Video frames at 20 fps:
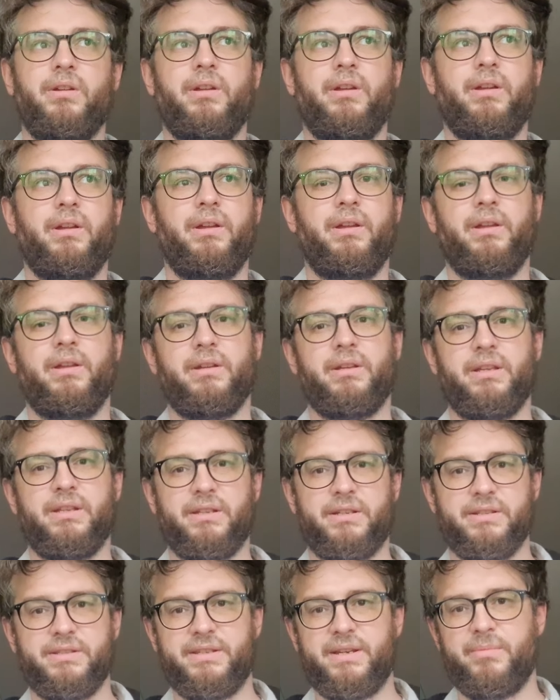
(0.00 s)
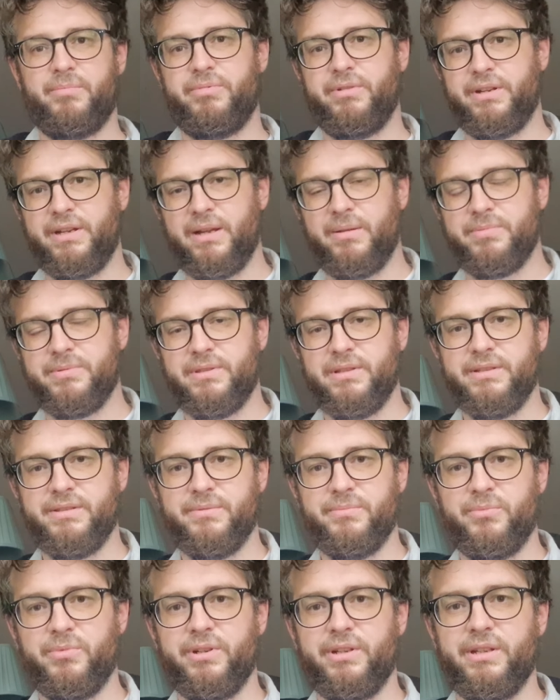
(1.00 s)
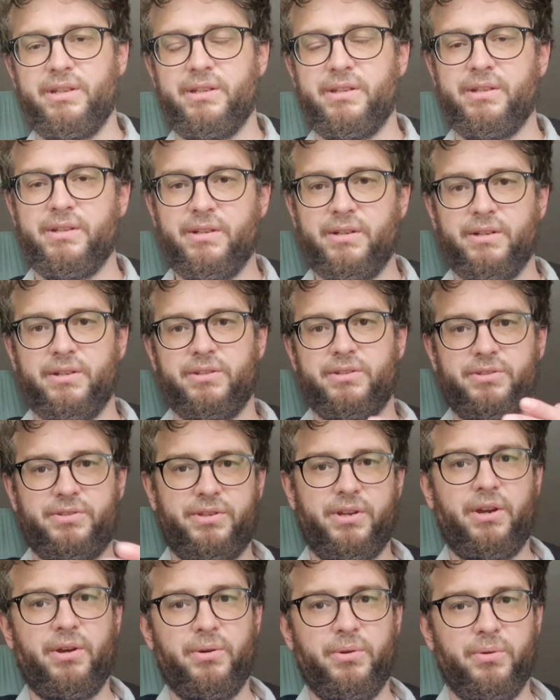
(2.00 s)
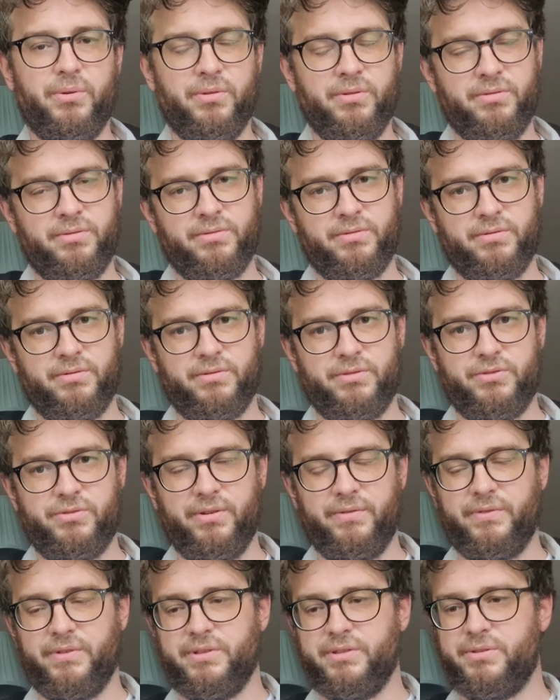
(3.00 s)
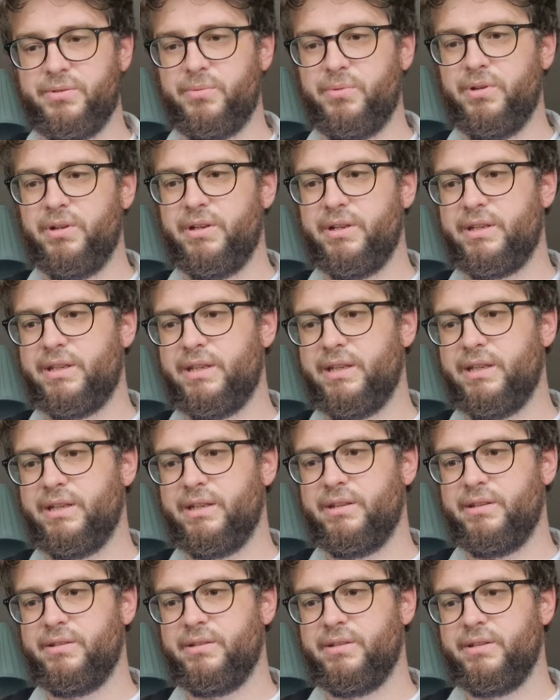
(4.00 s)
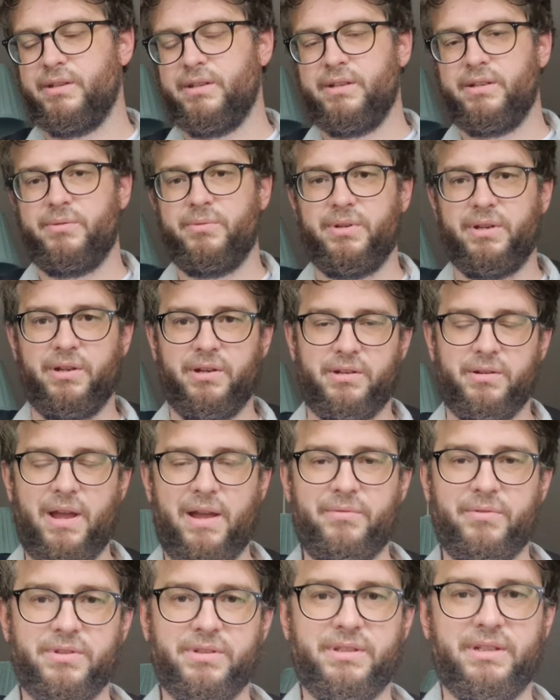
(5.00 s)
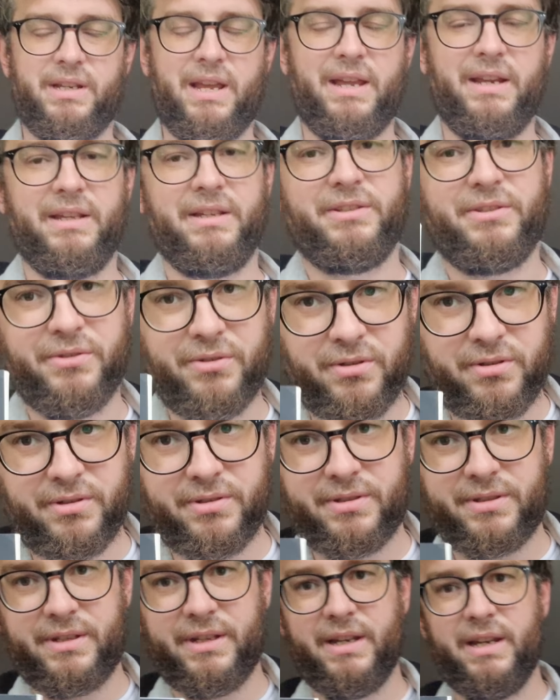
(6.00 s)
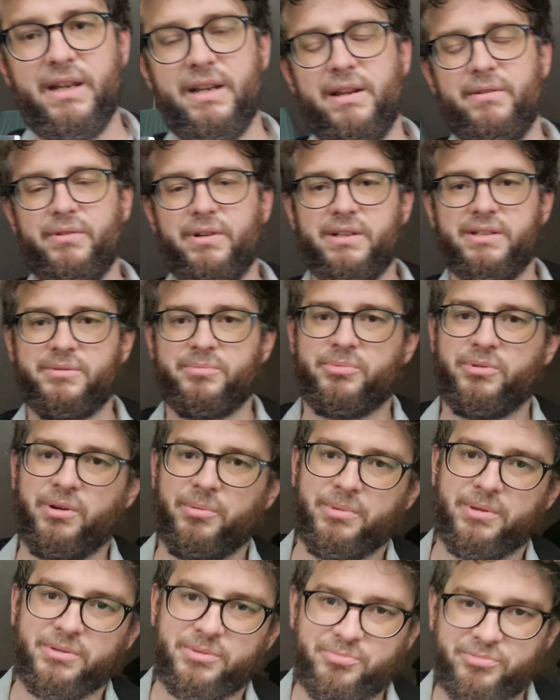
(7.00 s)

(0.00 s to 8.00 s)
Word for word: uh, in contemporary capitalism we're so driven to working and we are, everyone's getting exhausted everyone has to put up this